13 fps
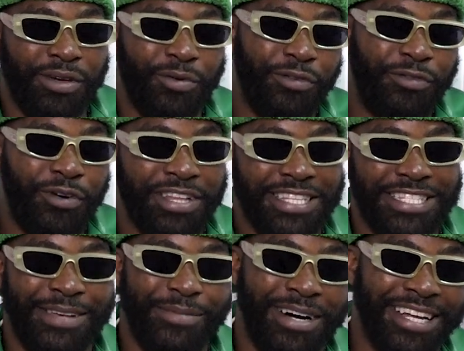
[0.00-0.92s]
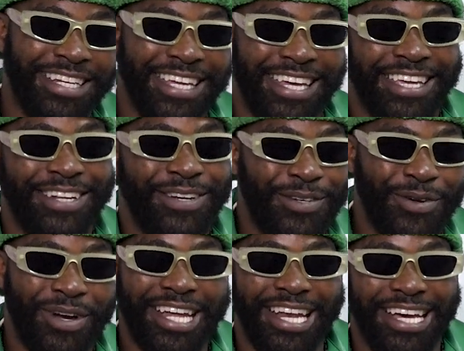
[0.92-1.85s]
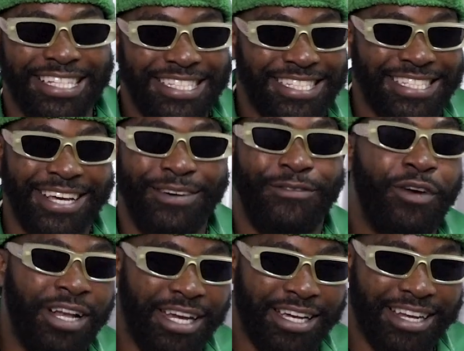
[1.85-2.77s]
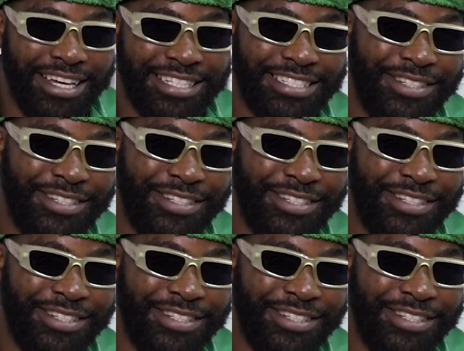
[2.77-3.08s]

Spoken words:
friends them, and do clash, friendly clash,